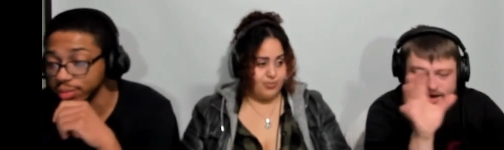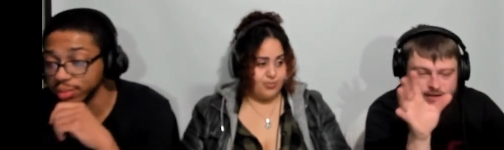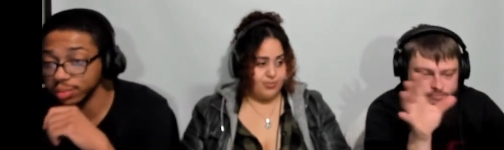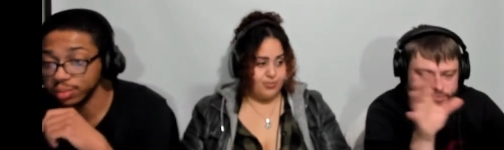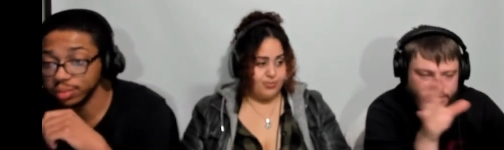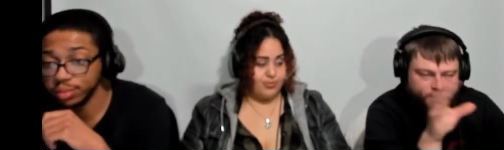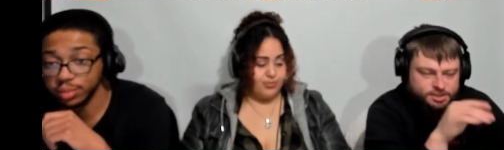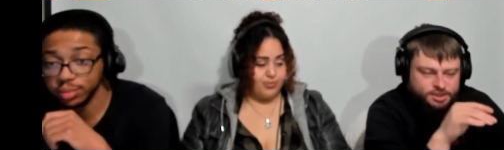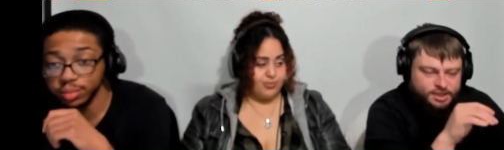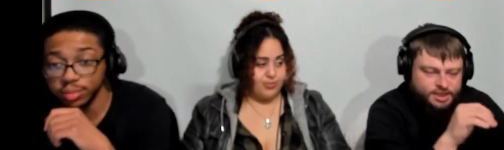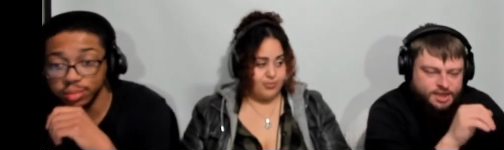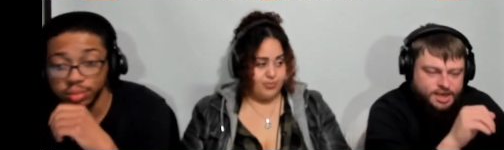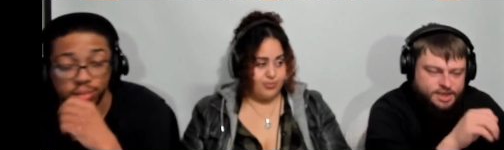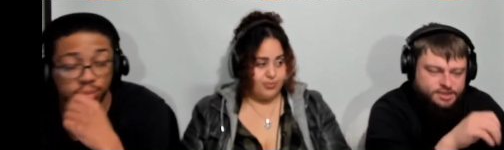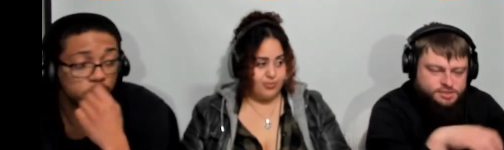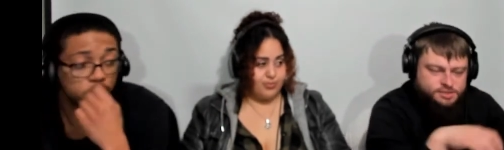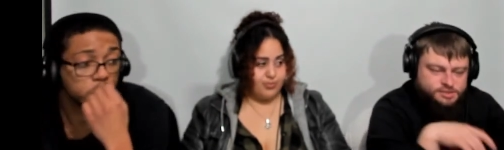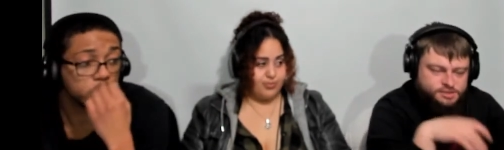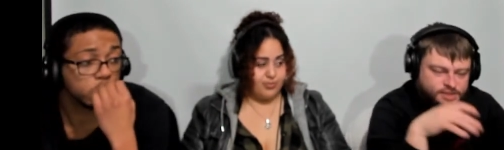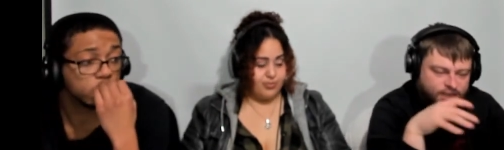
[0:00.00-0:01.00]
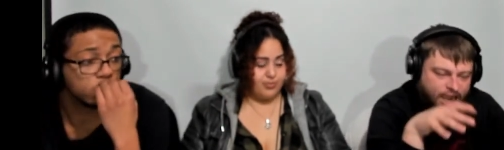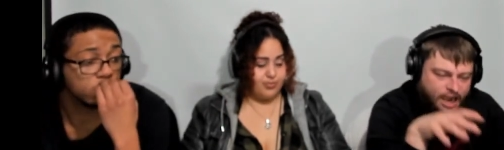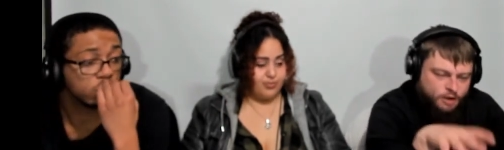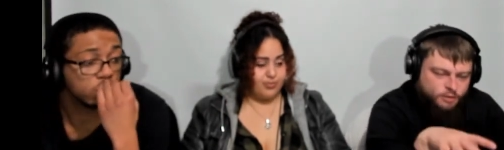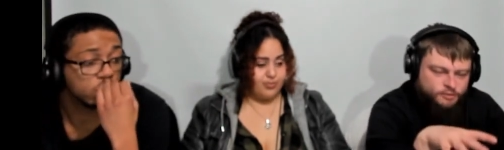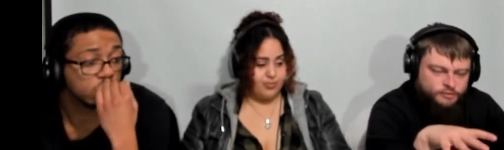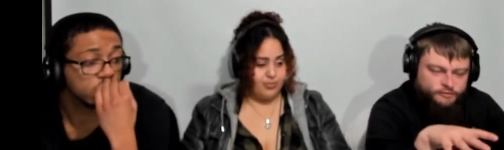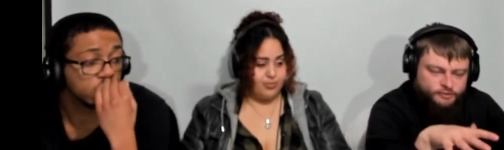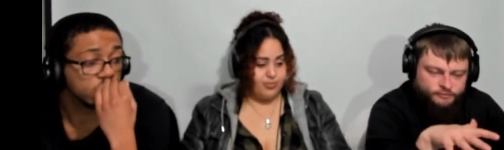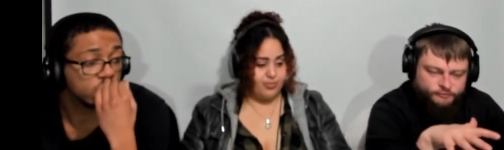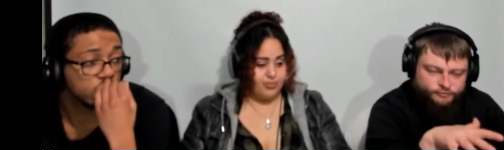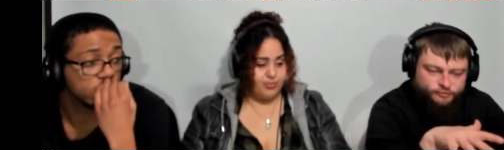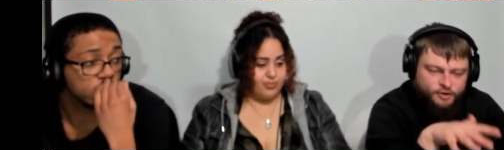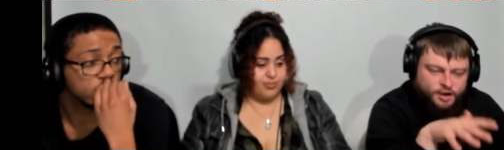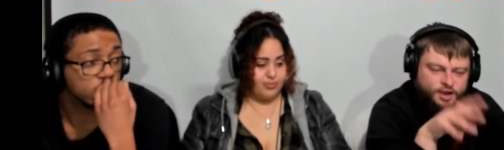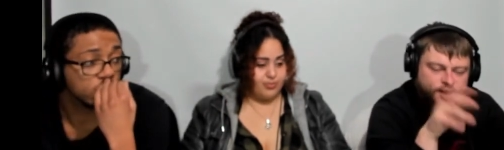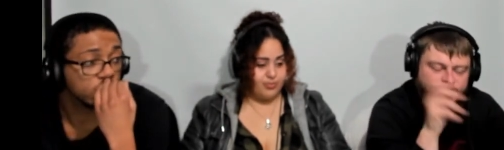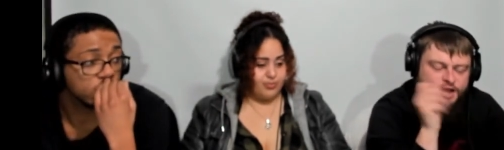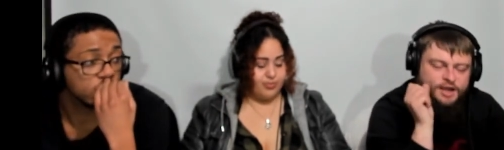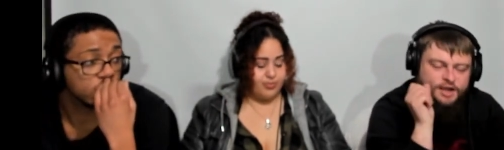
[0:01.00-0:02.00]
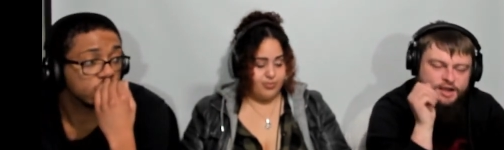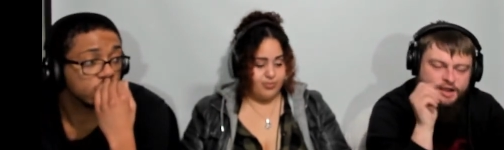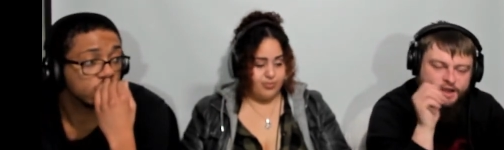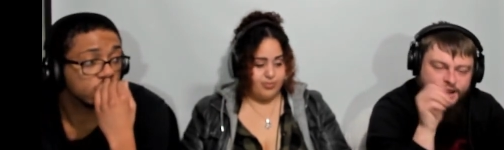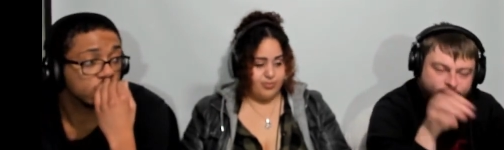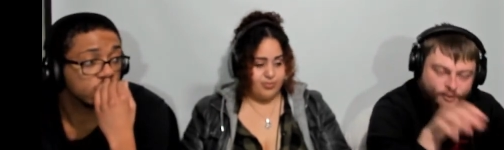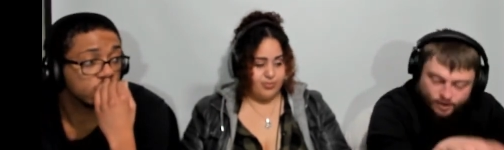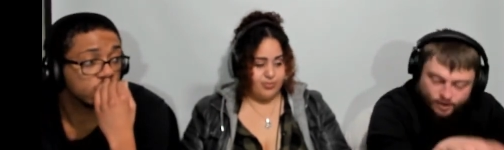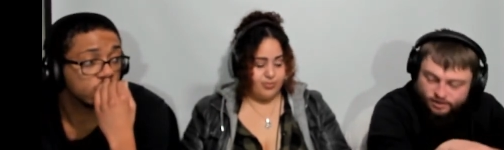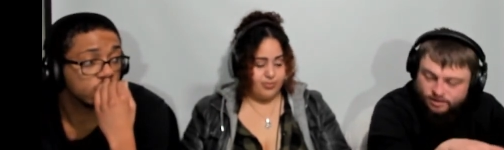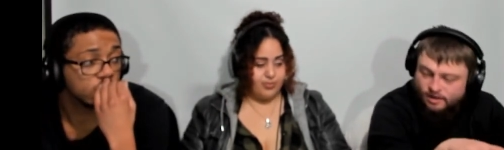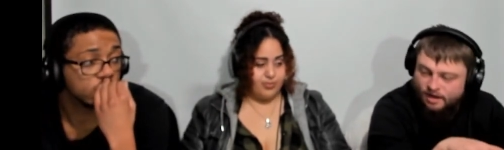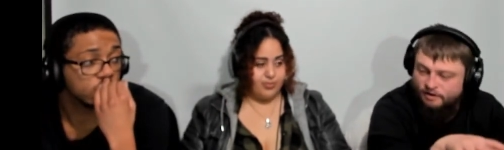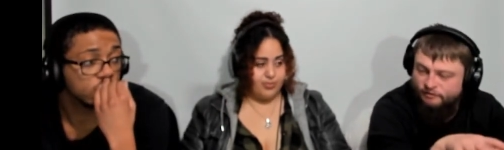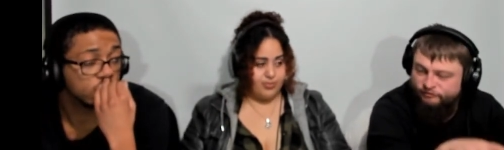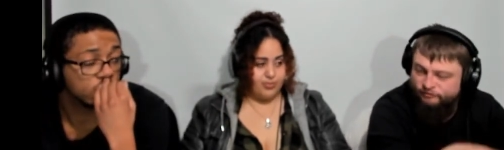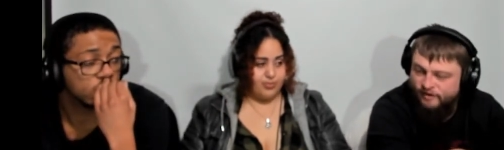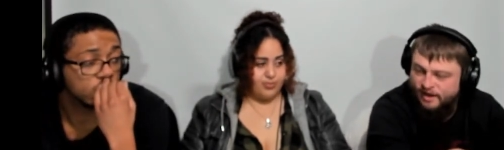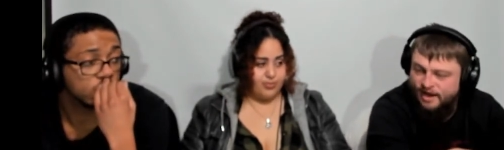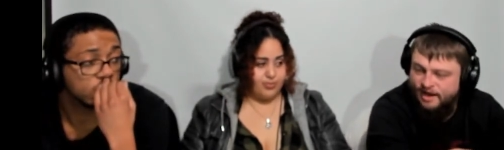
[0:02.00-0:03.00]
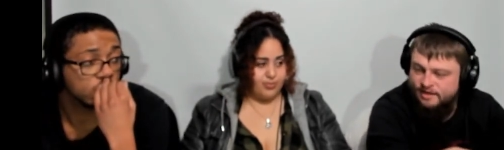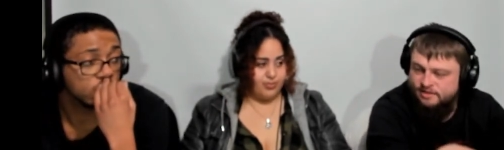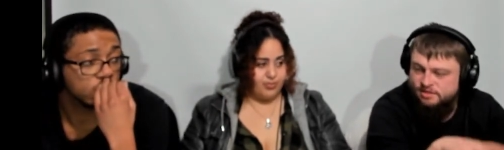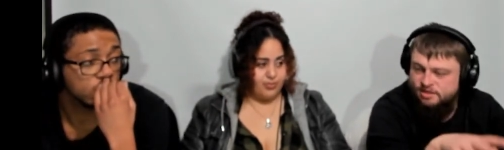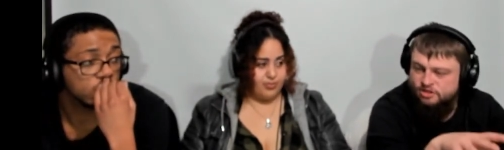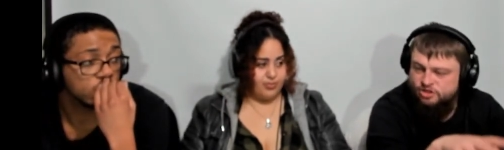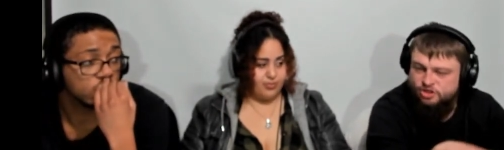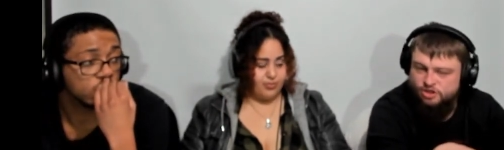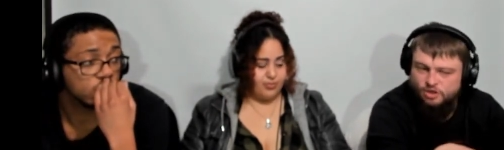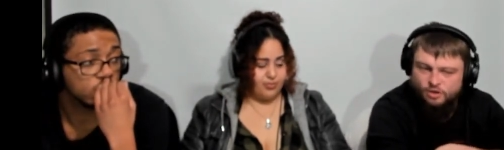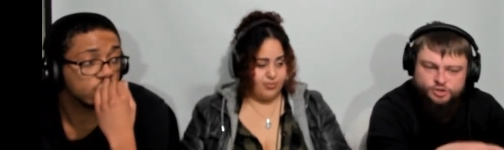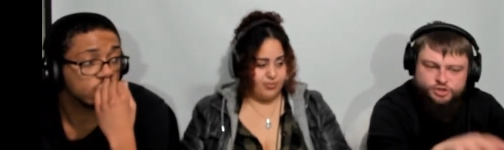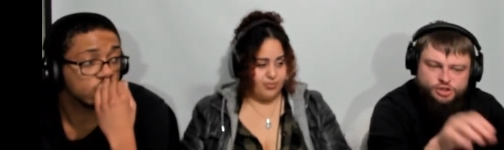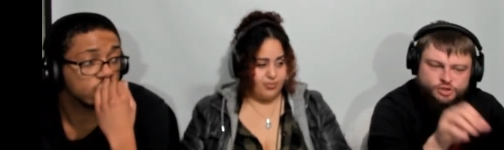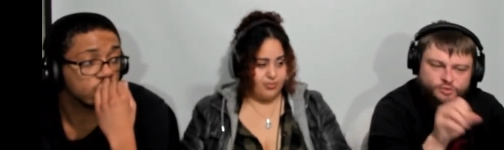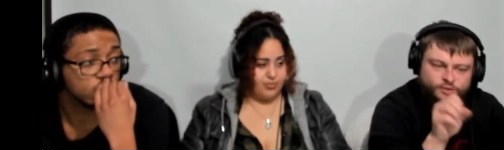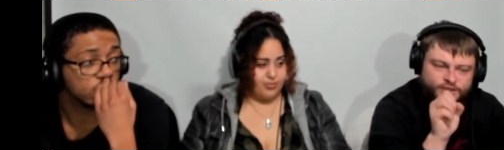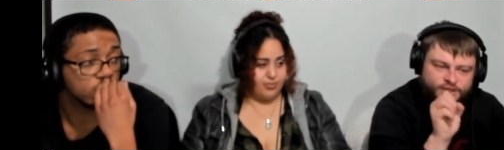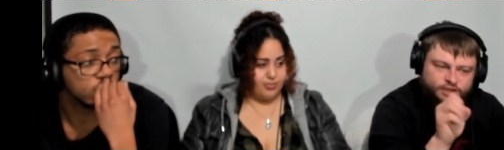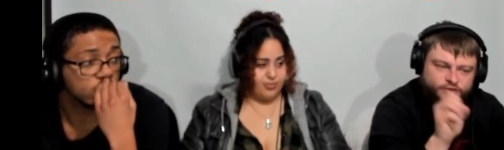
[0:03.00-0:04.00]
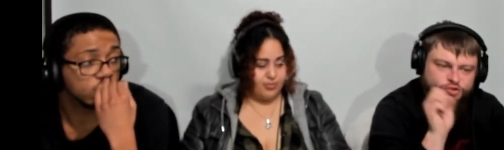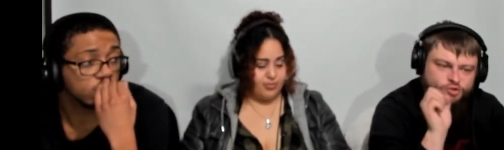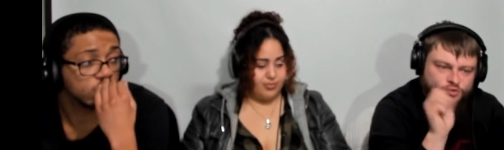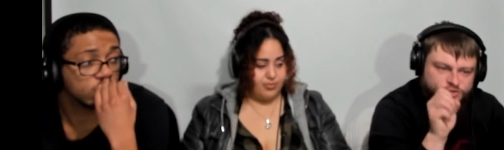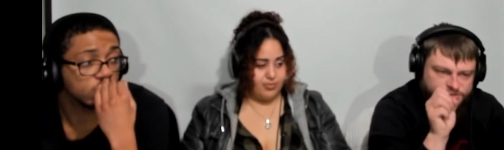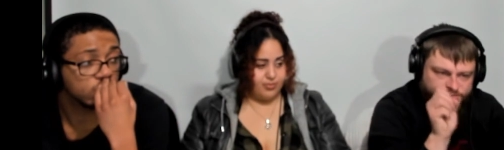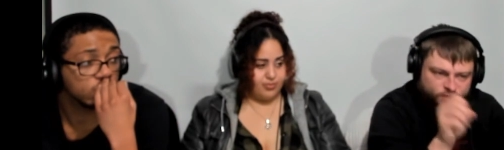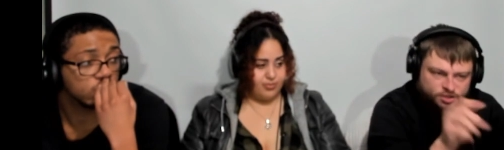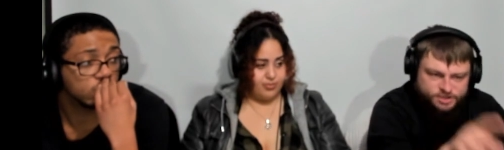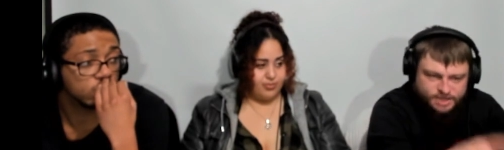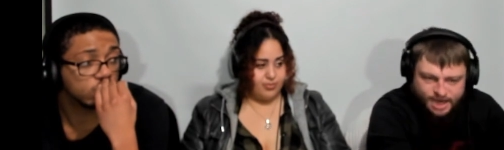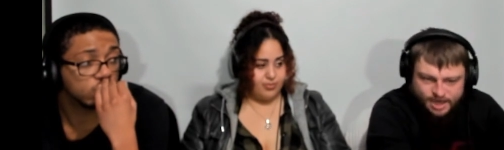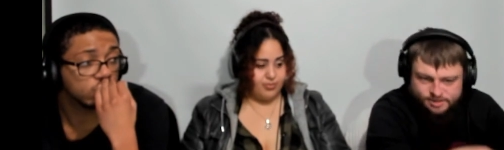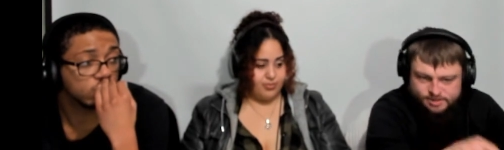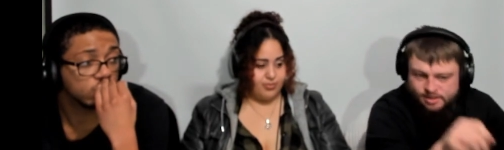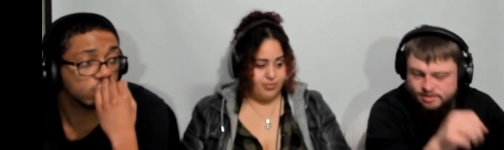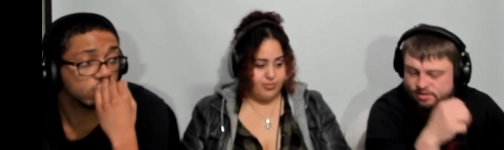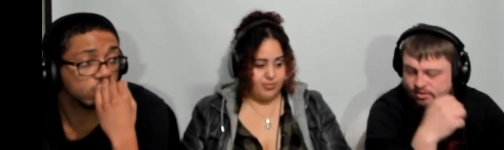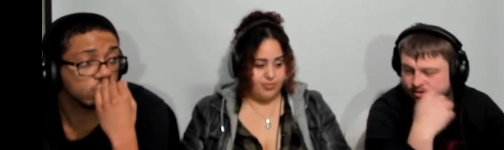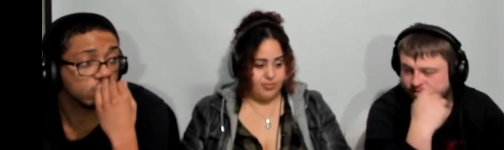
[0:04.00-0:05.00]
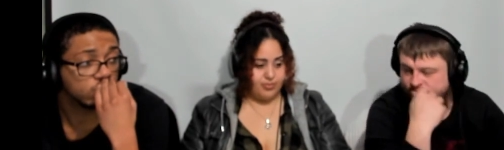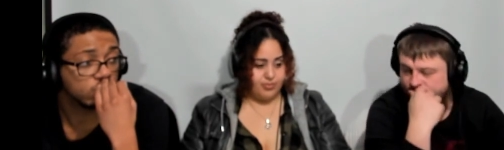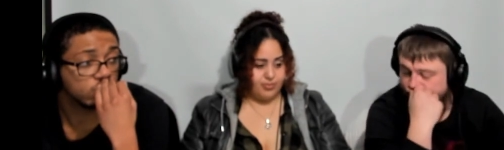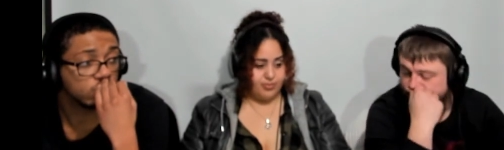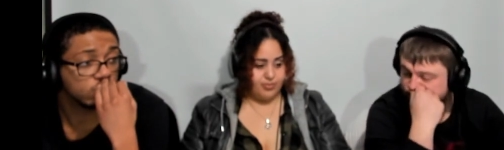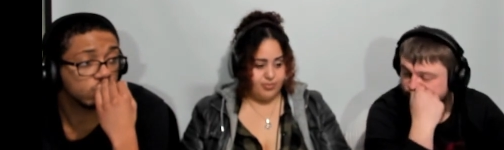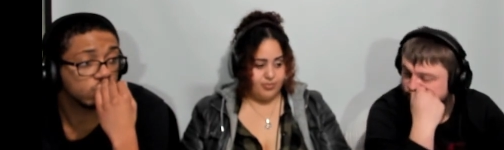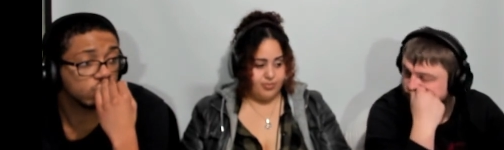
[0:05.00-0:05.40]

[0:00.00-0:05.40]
Speaker 1: of BTS is out in front with their fans and shows you and gives you as much access as them?